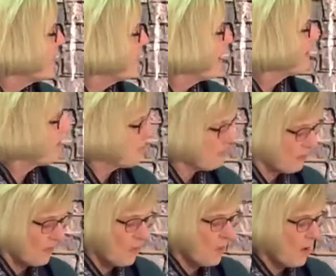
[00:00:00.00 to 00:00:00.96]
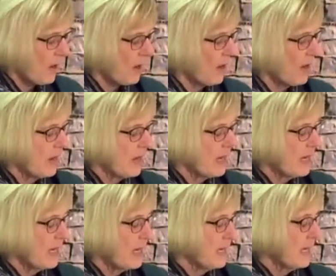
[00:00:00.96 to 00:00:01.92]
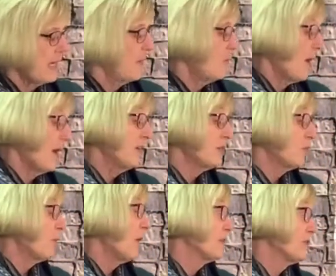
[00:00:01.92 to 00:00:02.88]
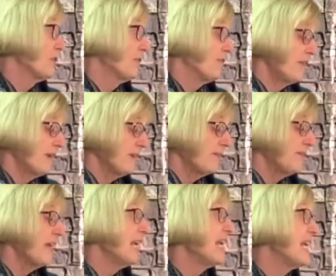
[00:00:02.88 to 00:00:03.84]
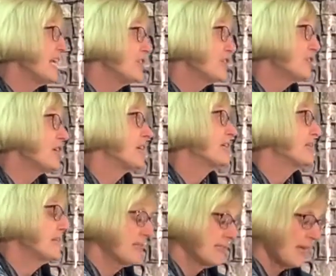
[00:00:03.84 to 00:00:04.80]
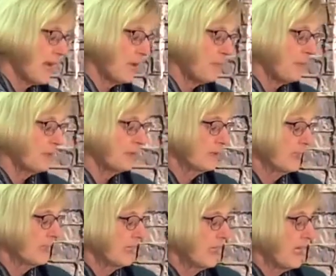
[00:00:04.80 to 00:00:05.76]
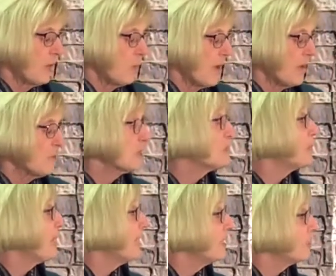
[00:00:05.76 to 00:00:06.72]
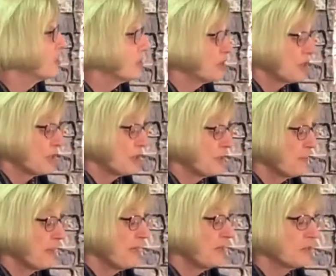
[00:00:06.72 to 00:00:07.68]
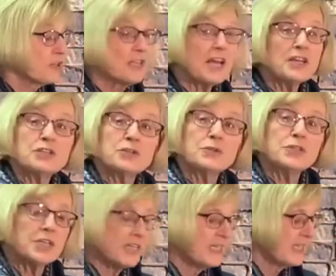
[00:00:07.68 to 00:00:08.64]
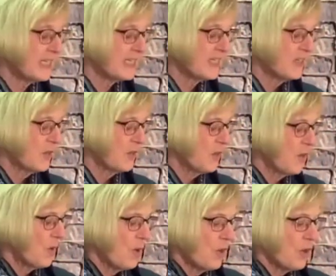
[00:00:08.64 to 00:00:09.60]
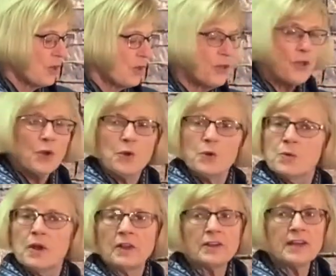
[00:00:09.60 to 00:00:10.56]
on the floor. He wanted to wash the feet of each disciple. And when it was Peter's turn, Peter said to Jesus, "You will